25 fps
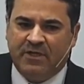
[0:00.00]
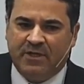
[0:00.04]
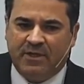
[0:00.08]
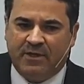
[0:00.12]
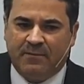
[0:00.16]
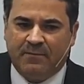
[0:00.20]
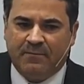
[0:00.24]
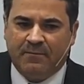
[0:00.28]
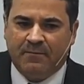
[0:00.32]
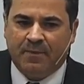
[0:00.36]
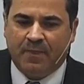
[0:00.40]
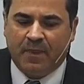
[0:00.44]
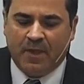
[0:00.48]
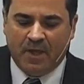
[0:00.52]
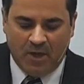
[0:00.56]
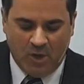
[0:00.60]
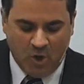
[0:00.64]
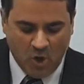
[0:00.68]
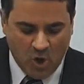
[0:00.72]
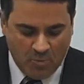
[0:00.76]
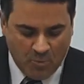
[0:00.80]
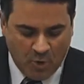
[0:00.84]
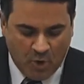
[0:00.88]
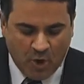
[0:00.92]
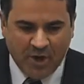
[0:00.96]
I died for your
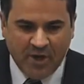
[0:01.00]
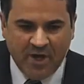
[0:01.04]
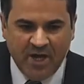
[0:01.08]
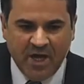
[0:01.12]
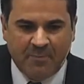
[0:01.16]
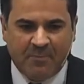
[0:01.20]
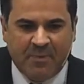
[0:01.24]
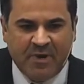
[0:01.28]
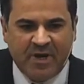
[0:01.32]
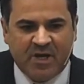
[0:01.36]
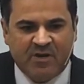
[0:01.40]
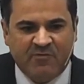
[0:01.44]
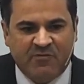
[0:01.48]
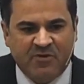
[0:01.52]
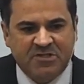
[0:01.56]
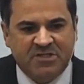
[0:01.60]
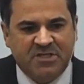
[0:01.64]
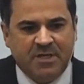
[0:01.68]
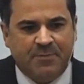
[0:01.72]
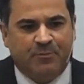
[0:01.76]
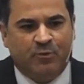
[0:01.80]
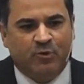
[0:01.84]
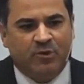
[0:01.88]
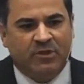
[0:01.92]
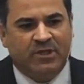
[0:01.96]
life.
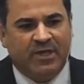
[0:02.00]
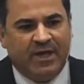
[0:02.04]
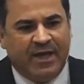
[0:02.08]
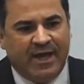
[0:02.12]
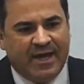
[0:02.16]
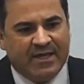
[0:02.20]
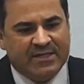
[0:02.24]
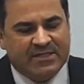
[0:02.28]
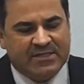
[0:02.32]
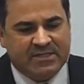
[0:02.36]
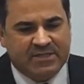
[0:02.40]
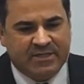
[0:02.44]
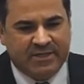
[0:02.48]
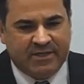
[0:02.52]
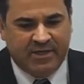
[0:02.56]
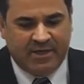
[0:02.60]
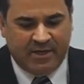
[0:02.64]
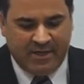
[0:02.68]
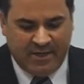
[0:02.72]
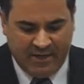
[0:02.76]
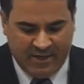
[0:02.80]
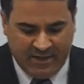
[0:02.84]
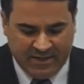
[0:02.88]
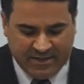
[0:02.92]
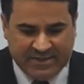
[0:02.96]
I died so
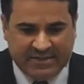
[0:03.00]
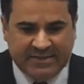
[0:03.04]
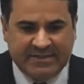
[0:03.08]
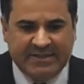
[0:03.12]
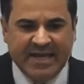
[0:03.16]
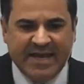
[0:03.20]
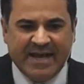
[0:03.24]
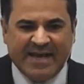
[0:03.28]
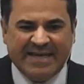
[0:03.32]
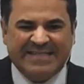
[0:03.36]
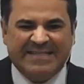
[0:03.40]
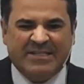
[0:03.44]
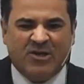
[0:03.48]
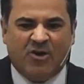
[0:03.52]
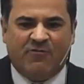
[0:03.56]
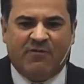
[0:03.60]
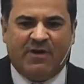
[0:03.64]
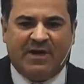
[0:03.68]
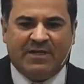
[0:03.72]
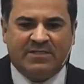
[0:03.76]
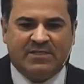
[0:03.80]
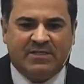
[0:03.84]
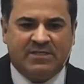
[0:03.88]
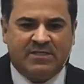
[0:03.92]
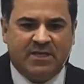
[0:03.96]
you
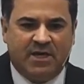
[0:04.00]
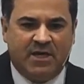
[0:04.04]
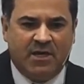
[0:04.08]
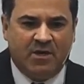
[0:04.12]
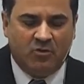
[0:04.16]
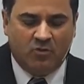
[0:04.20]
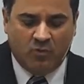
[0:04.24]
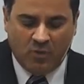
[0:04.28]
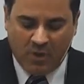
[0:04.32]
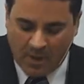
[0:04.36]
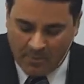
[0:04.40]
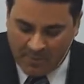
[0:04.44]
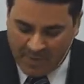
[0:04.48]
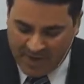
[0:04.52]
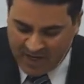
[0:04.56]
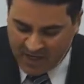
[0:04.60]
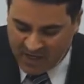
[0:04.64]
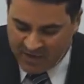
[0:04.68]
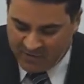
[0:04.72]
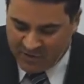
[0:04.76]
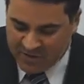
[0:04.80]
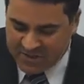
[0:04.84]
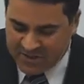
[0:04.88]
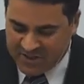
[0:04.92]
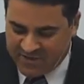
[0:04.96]
would be able to have
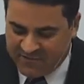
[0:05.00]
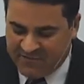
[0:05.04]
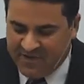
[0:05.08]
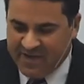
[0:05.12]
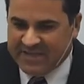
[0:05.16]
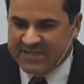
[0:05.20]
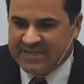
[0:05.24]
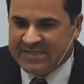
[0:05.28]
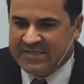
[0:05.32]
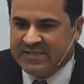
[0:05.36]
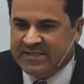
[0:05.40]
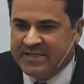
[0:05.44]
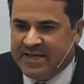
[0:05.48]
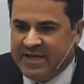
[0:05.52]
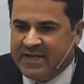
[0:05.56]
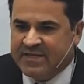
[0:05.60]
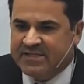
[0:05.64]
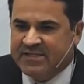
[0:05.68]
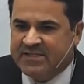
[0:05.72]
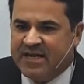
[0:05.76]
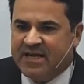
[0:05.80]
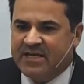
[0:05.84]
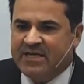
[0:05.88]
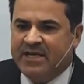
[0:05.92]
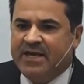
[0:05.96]
salvation
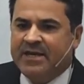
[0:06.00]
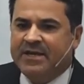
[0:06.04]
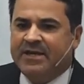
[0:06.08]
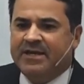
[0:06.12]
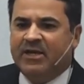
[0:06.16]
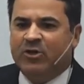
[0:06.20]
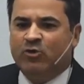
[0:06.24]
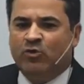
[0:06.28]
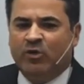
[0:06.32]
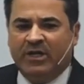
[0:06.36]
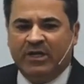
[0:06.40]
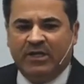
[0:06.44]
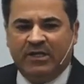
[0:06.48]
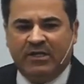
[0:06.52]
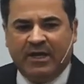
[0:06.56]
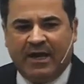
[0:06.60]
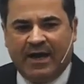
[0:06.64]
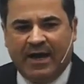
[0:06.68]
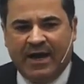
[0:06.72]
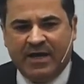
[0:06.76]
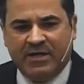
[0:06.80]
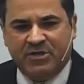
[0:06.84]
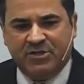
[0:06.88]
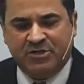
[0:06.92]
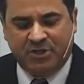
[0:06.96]
and so that you'll be
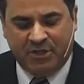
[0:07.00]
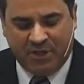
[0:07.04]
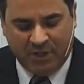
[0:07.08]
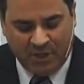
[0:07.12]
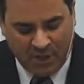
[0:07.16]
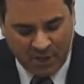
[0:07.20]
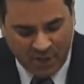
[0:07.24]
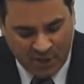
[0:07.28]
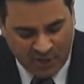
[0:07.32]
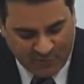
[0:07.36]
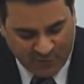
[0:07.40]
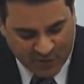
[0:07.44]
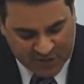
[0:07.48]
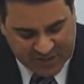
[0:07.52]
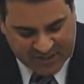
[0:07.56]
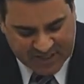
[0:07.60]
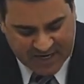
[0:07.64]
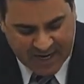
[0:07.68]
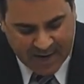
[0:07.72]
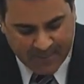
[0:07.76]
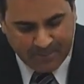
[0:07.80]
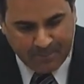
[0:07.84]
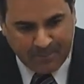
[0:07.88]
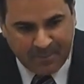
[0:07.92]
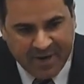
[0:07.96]
able to
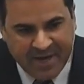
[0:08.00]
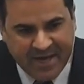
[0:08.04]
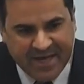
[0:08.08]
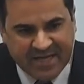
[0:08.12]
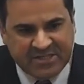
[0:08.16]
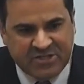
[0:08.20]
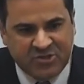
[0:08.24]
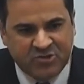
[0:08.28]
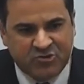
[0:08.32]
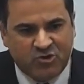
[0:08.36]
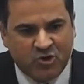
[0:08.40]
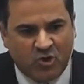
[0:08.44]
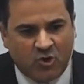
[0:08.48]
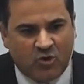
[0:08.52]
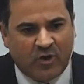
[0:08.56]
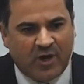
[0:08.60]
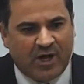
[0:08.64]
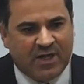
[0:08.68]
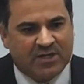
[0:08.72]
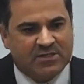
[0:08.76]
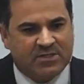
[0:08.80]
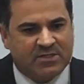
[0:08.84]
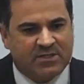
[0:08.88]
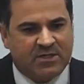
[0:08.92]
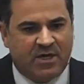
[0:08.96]
overcome your
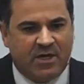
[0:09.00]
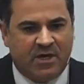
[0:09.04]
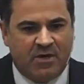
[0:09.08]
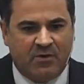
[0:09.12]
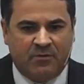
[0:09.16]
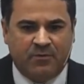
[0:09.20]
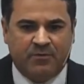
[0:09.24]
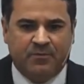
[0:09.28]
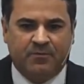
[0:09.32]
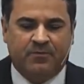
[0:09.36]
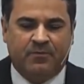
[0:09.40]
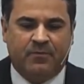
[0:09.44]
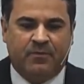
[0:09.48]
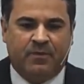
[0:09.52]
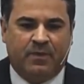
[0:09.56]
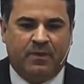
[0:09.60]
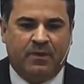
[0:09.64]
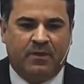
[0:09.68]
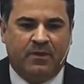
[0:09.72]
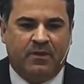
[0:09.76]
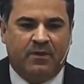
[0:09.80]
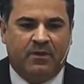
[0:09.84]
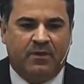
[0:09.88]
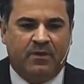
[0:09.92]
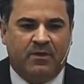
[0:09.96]
incredulity and
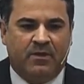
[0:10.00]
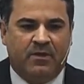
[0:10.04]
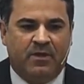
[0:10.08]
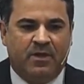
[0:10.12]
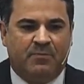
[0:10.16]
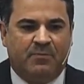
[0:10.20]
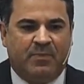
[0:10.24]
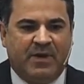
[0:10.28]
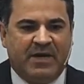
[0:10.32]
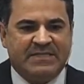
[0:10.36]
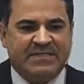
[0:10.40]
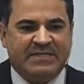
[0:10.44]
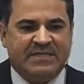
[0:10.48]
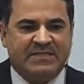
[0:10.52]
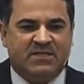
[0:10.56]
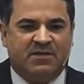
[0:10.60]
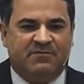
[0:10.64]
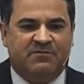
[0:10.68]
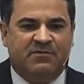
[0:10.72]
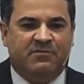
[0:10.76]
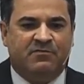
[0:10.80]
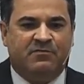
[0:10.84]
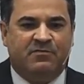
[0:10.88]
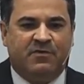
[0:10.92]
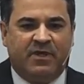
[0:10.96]
open up your heart
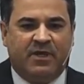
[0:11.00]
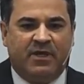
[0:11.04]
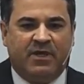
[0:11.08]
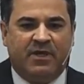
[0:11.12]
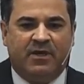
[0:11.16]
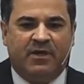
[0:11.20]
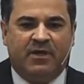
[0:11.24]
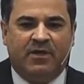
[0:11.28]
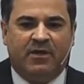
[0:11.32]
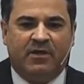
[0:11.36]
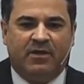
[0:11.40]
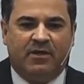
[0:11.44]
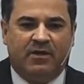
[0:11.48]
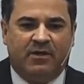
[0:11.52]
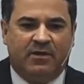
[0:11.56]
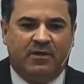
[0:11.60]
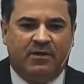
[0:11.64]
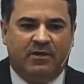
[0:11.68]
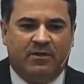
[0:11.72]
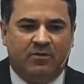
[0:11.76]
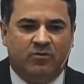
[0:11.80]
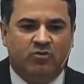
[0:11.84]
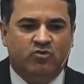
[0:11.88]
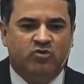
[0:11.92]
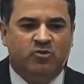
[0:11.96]

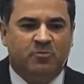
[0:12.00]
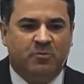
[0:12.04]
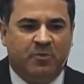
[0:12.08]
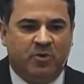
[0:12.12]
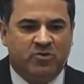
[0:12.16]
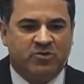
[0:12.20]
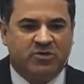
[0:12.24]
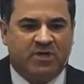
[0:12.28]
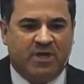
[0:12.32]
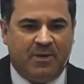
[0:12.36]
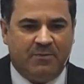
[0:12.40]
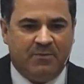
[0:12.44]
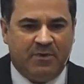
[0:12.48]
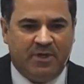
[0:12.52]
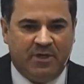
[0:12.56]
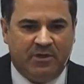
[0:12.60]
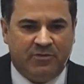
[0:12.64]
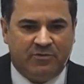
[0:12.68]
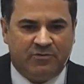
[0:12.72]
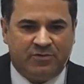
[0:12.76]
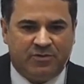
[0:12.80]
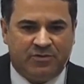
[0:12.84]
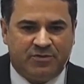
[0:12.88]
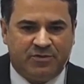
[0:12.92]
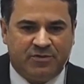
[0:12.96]
and begin to live,
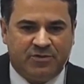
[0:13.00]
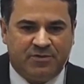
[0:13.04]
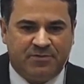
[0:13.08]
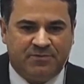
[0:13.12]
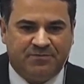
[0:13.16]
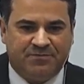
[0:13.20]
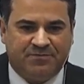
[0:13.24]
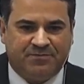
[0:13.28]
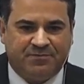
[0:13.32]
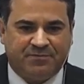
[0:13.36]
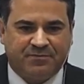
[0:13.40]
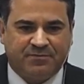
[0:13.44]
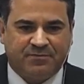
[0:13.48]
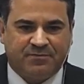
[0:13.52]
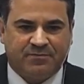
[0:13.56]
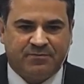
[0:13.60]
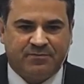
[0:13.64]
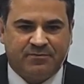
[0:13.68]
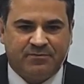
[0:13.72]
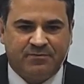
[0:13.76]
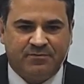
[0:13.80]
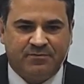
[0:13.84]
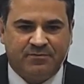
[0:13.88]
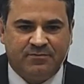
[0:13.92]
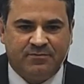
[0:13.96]
live in
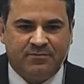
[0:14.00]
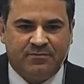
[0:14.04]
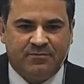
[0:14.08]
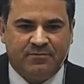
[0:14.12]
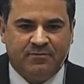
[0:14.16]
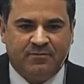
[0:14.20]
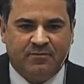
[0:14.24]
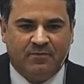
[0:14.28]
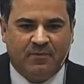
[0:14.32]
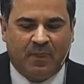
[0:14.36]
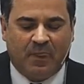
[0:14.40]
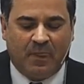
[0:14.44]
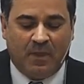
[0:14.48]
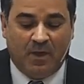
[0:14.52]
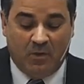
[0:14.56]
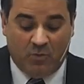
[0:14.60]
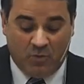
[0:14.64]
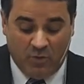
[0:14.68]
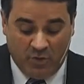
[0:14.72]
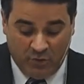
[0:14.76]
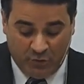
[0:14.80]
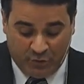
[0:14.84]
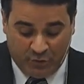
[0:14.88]
my path.